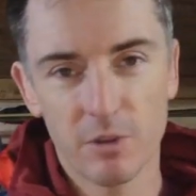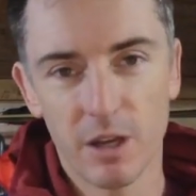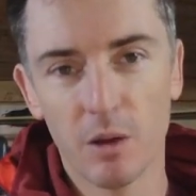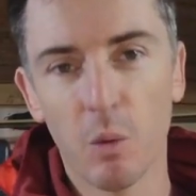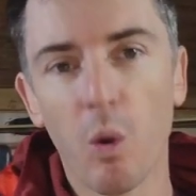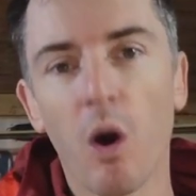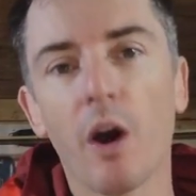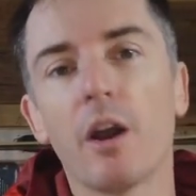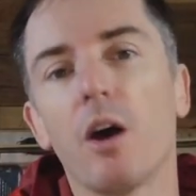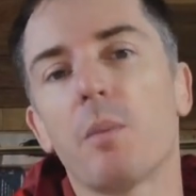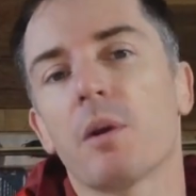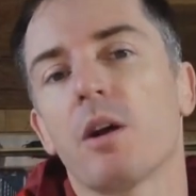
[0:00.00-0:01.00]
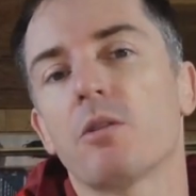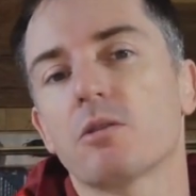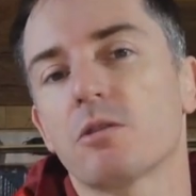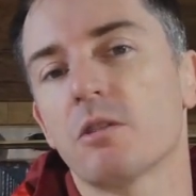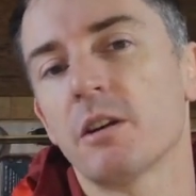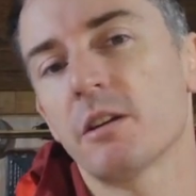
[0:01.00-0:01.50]
In a wide open oak
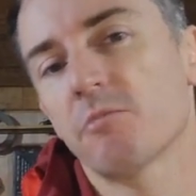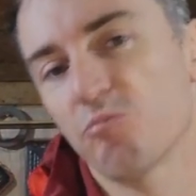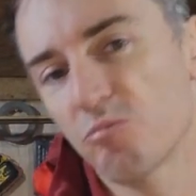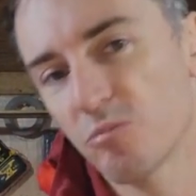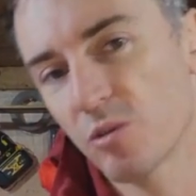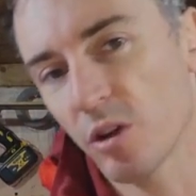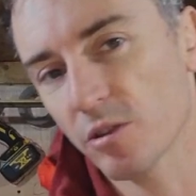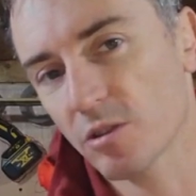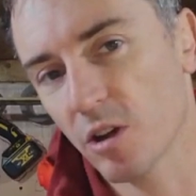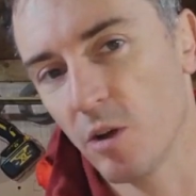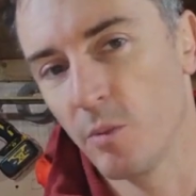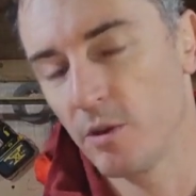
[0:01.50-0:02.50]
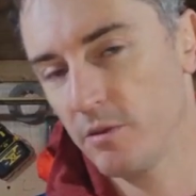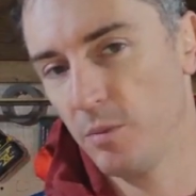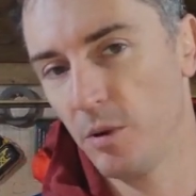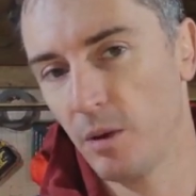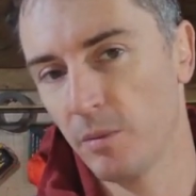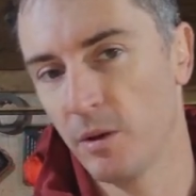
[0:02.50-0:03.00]
tree, not so much of a
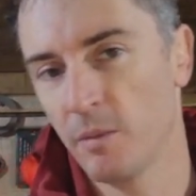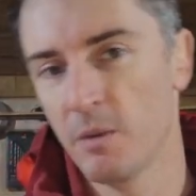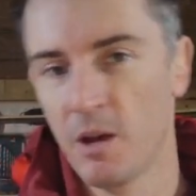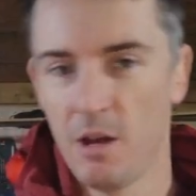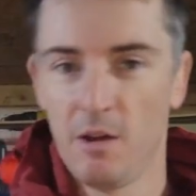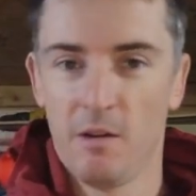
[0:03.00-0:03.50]
problem,